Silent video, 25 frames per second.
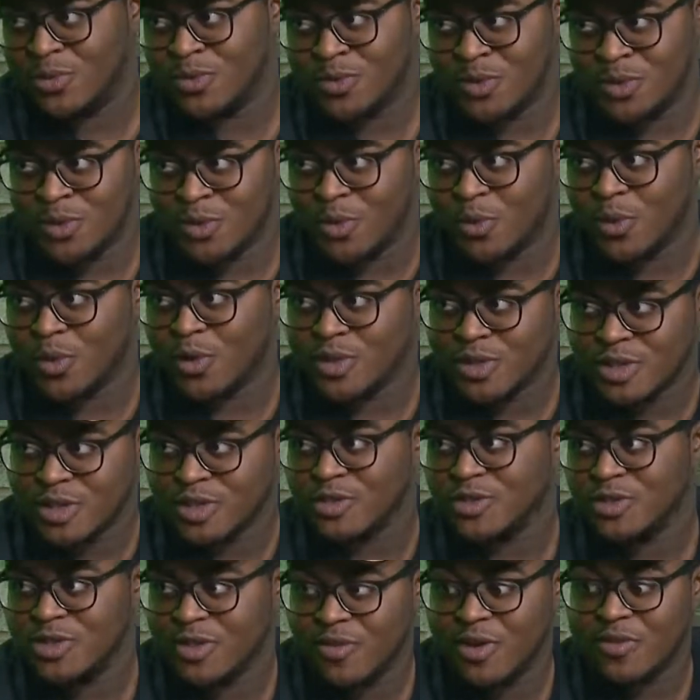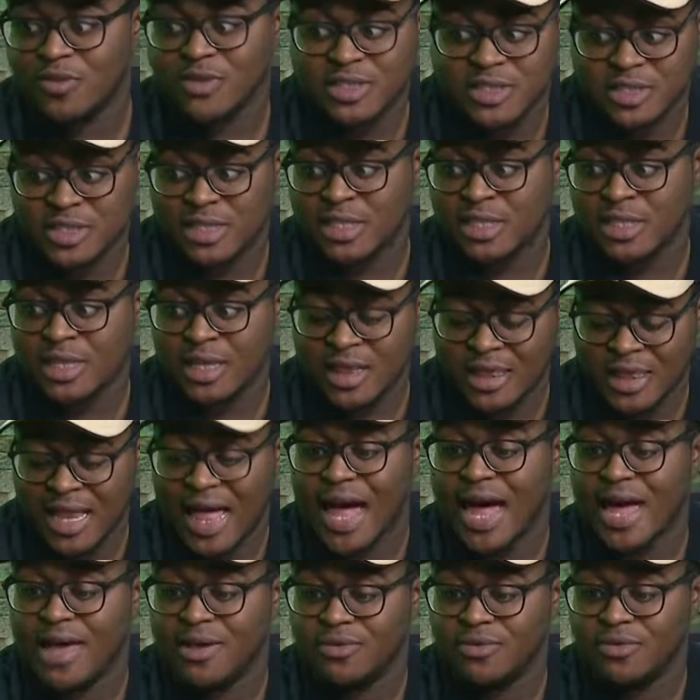was one of the worst injuries I've ever seen
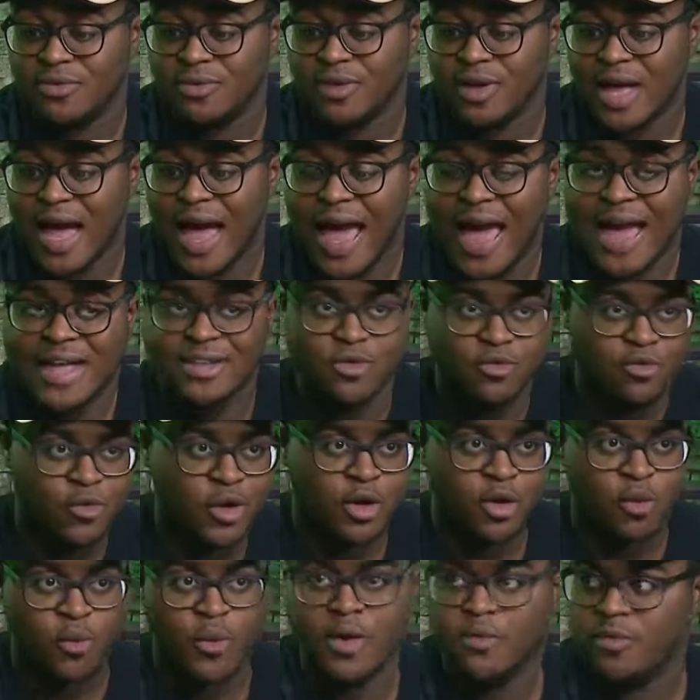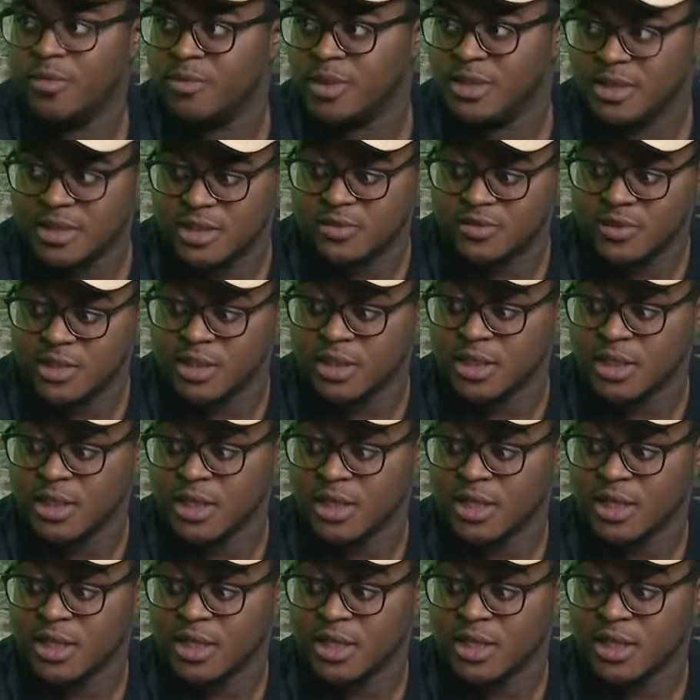live. I had to run away from the TV.